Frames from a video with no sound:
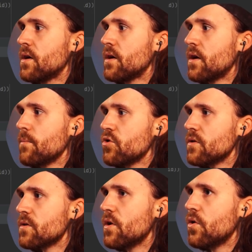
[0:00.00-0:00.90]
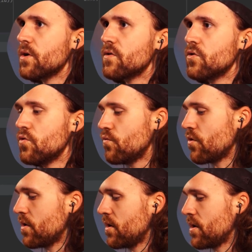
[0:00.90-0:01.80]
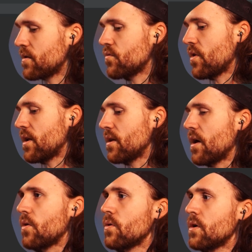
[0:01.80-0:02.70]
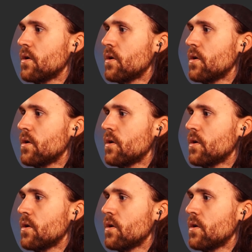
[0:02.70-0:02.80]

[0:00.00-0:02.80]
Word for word: And I'm just going to run this right now.